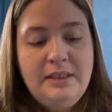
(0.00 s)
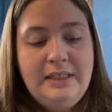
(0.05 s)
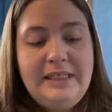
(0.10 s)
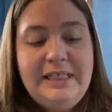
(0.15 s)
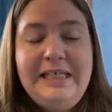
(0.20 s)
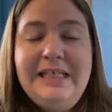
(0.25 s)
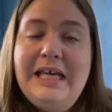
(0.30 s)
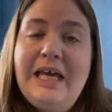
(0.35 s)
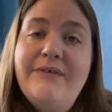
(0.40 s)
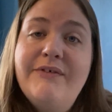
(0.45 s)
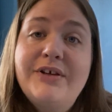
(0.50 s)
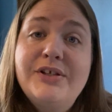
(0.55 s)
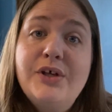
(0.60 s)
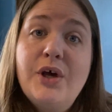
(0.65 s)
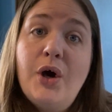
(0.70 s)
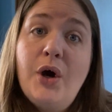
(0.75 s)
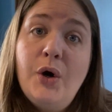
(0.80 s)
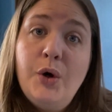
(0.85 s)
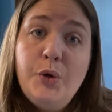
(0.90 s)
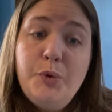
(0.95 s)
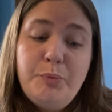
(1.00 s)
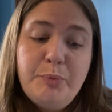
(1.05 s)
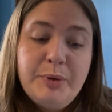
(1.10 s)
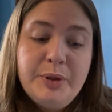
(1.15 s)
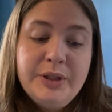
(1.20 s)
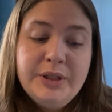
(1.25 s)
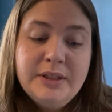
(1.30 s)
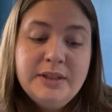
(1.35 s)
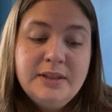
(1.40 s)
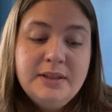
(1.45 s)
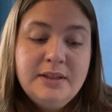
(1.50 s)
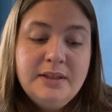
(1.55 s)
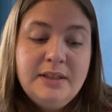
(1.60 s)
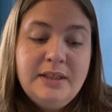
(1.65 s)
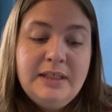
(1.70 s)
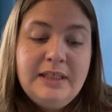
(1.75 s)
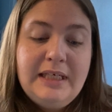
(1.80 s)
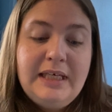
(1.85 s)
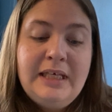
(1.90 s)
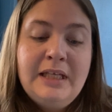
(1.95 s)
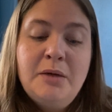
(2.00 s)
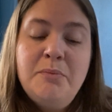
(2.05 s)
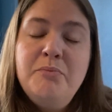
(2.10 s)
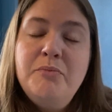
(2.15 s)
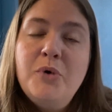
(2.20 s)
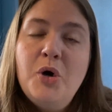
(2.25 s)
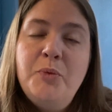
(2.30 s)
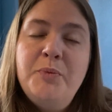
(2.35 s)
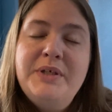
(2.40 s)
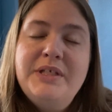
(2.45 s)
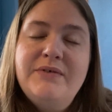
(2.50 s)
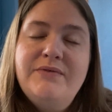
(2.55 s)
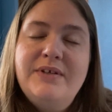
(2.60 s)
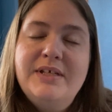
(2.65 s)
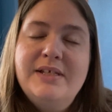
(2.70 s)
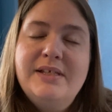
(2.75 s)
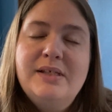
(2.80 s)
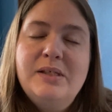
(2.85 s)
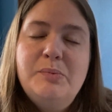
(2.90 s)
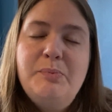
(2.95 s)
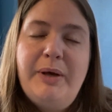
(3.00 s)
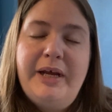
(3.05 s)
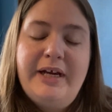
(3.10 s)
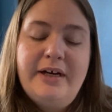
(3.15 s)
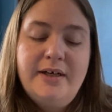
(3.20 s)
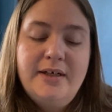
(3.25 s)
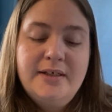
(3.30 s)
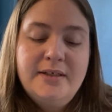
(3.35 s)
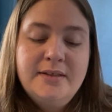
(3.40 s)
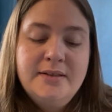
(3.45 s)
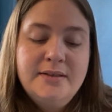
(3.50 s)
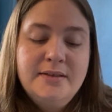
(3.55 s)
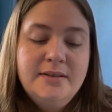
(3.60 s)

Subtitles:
He gave us hope in a moment of despair